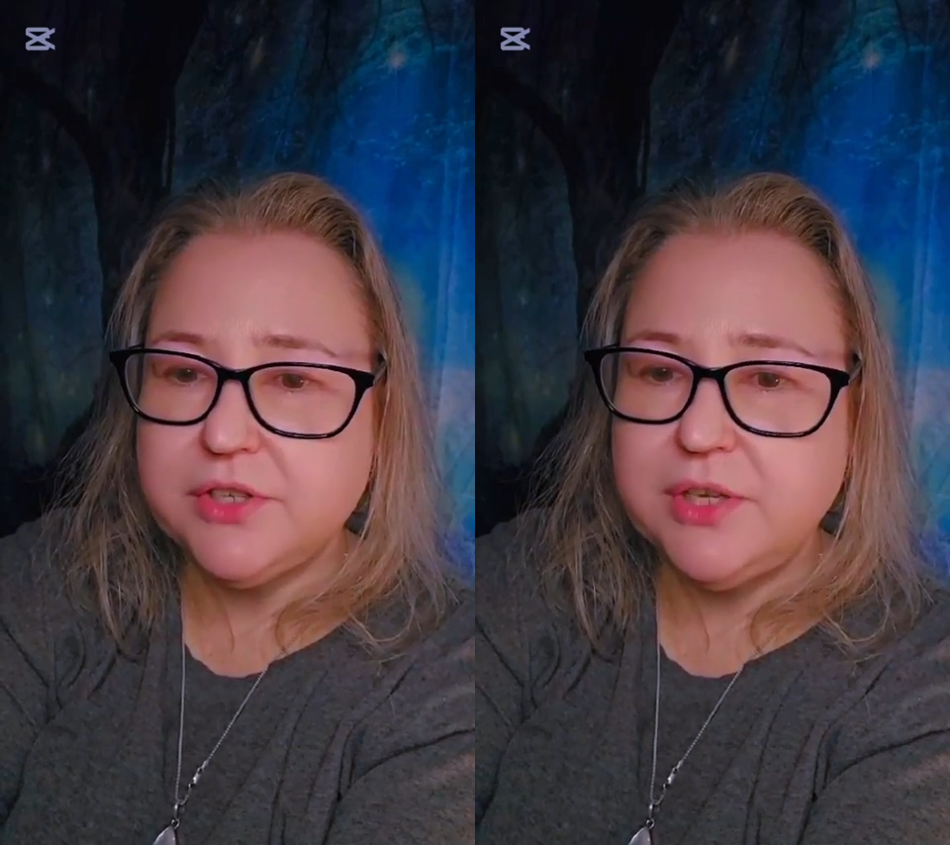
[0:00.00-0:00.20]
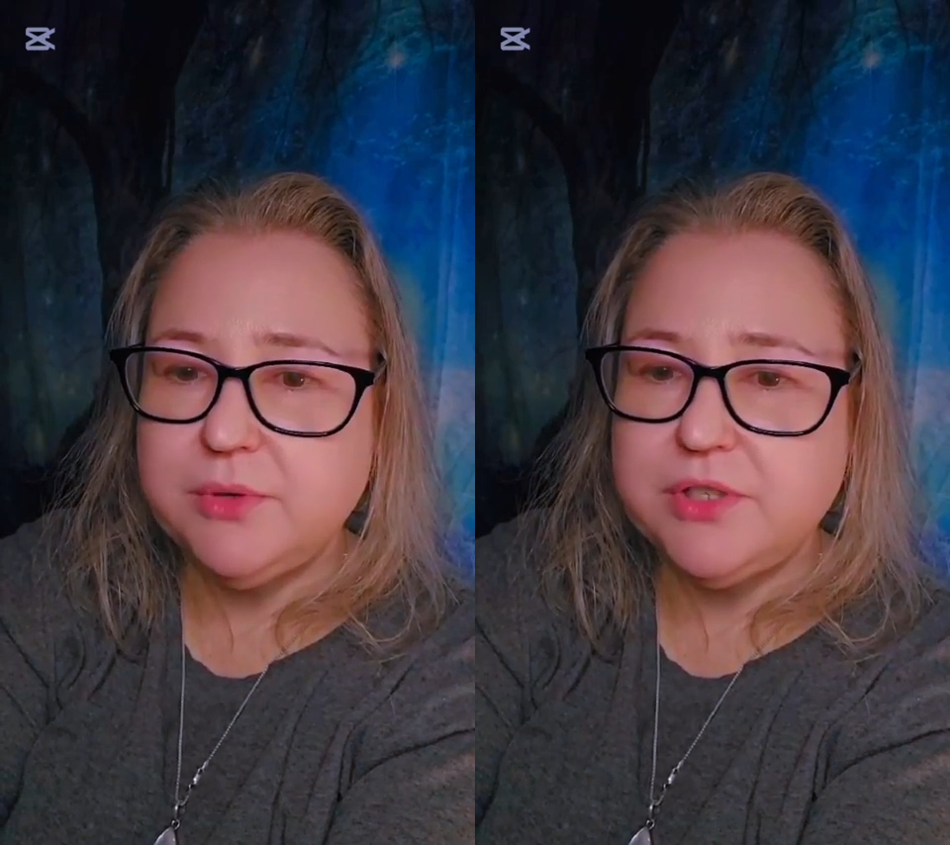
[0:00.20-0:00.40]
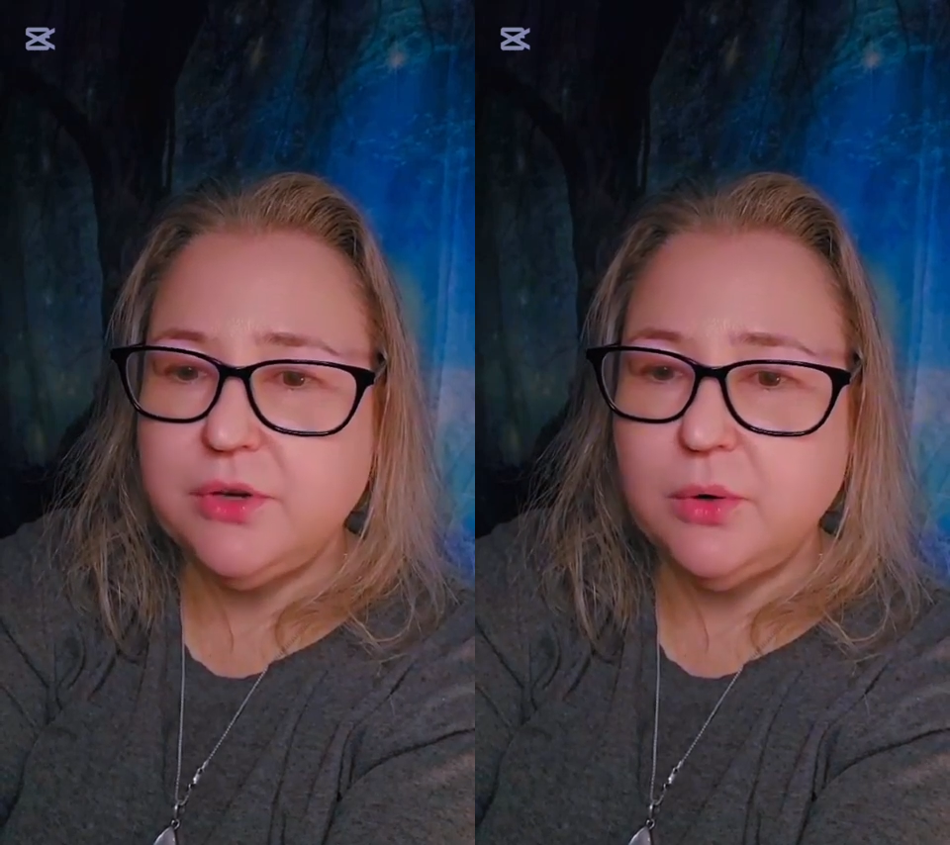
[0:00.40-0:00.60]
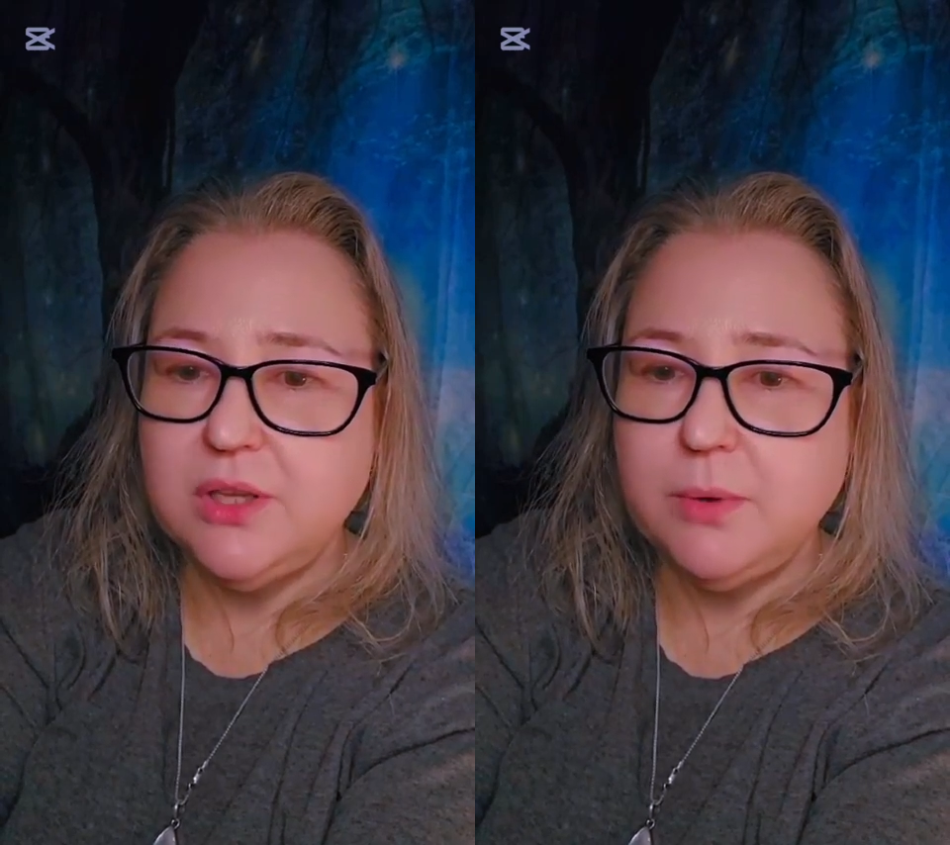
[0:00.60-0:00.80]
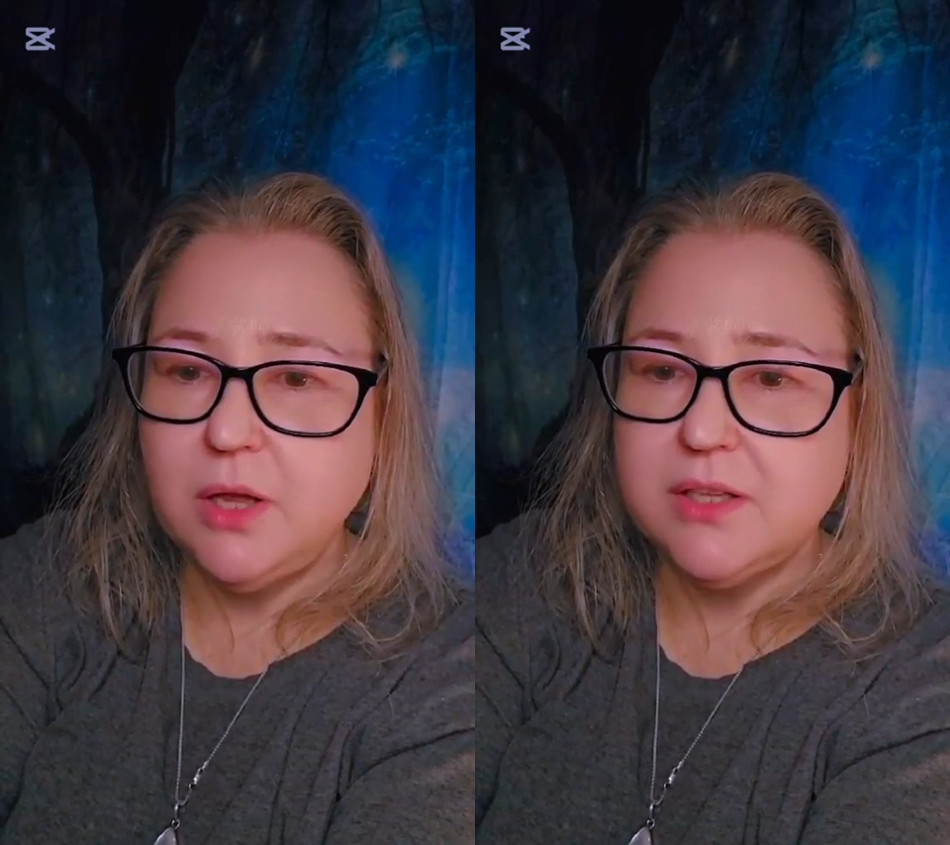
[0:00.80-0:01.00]
he was the only
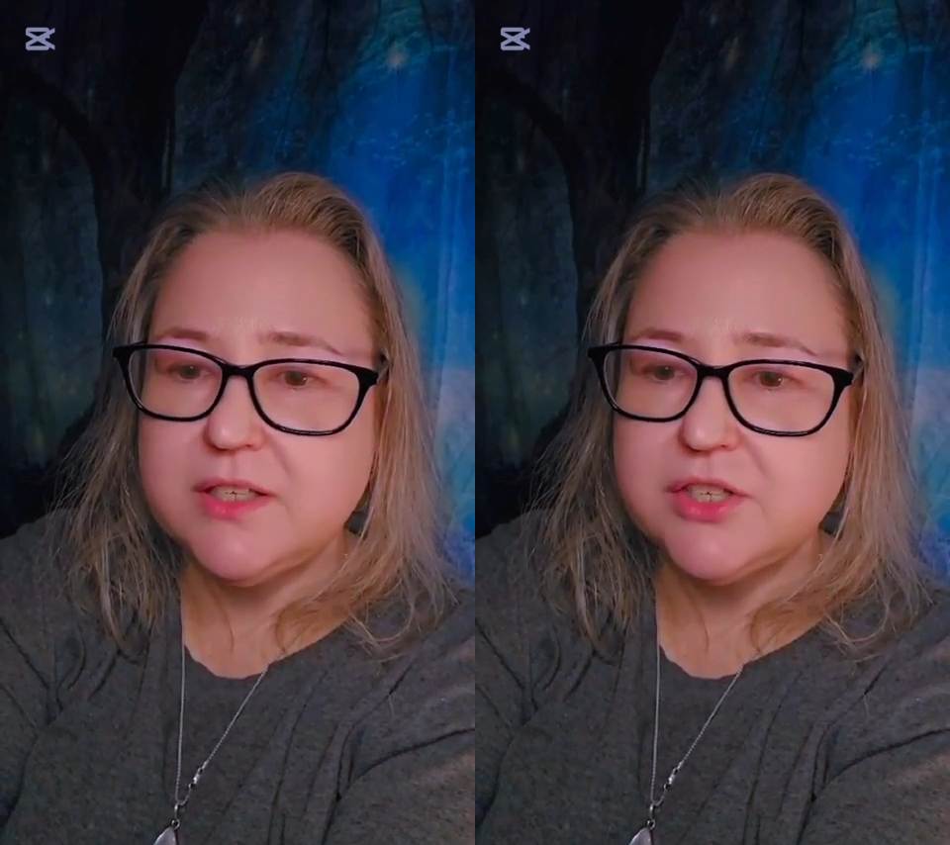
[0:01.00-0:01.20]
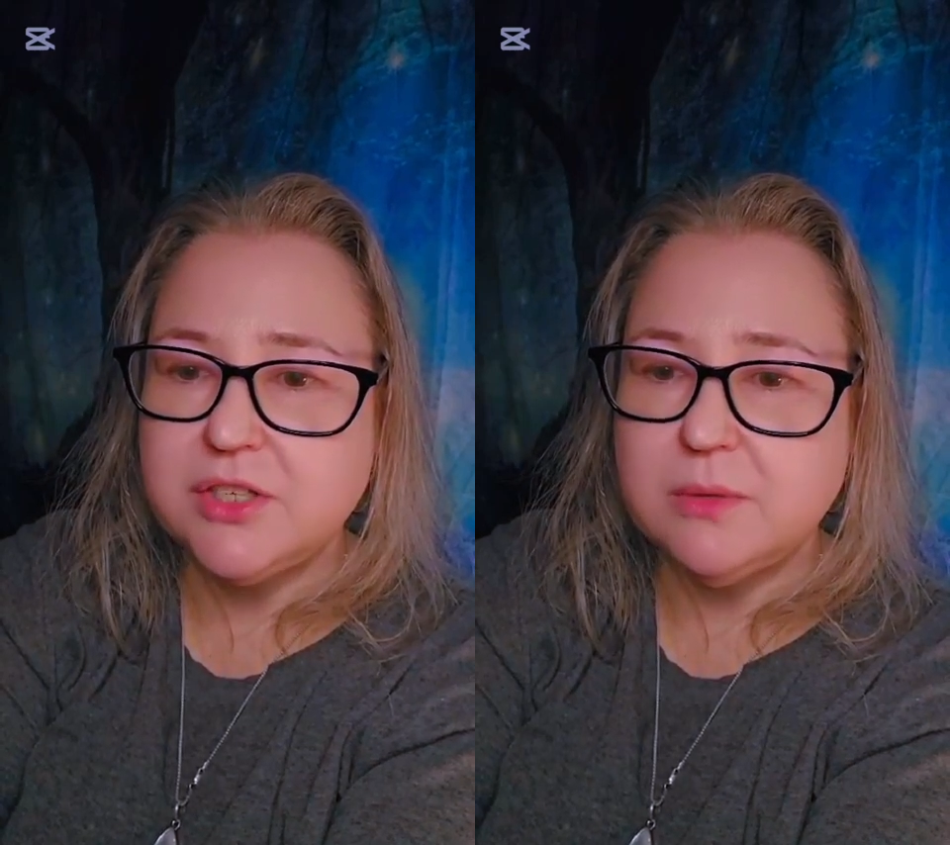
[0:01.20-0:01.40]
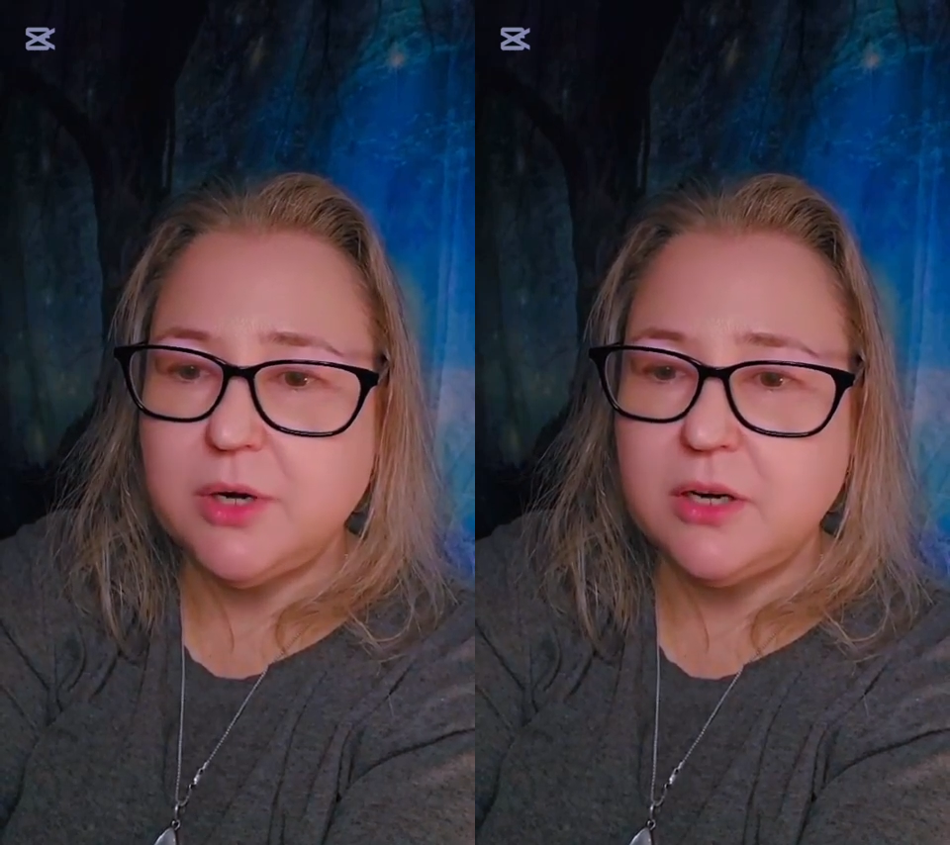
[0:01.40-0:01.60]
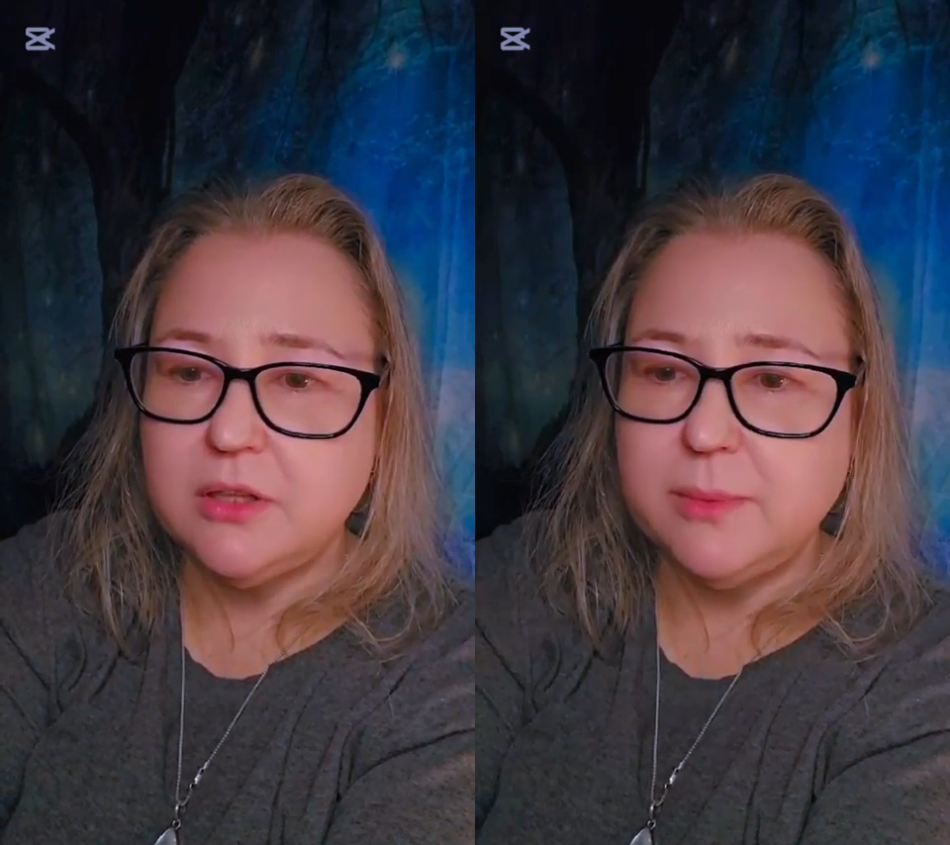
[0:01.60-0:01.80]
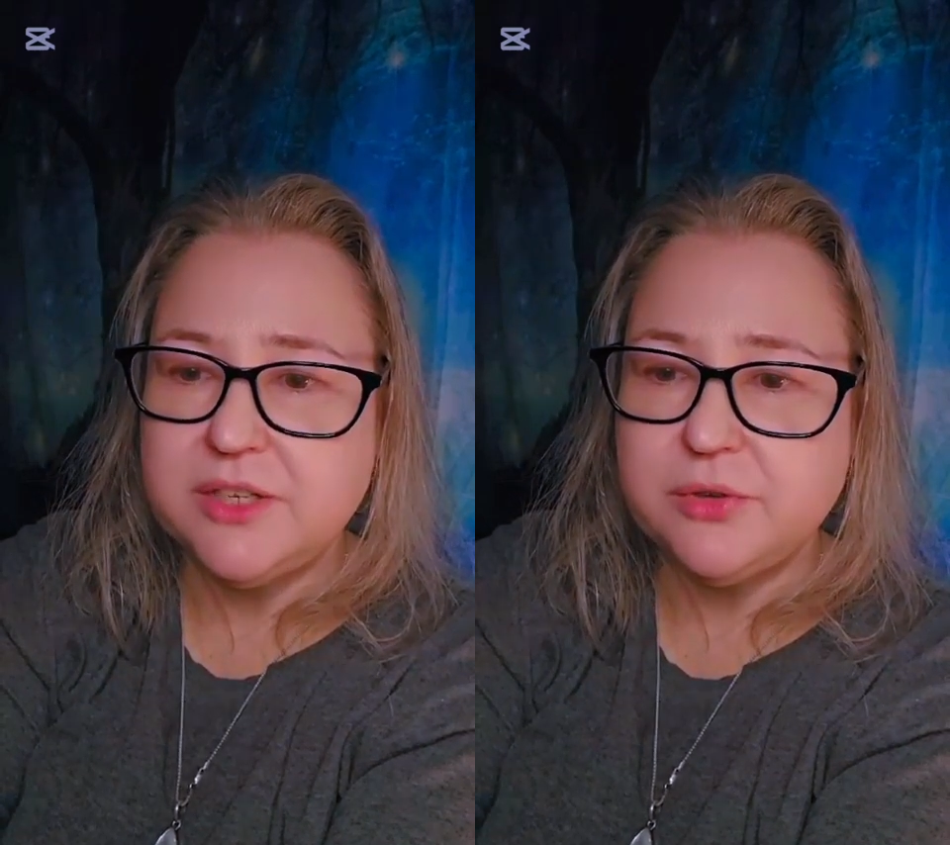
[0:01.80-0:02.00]
politician in the
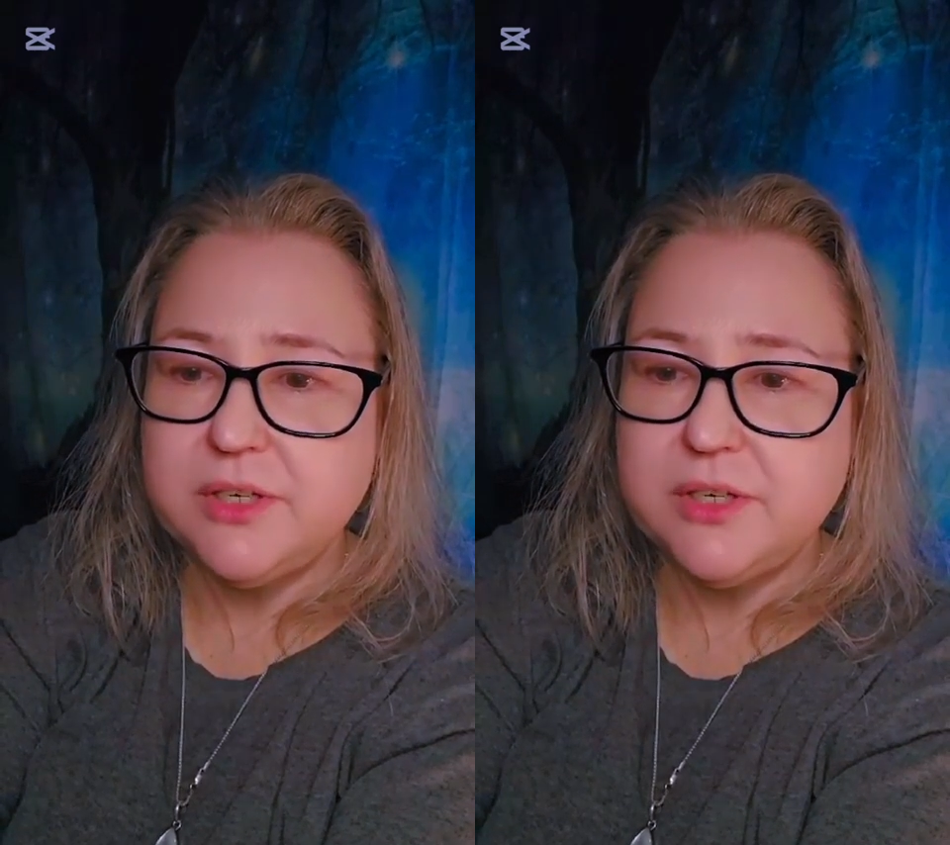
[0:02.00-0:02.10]
parliamentary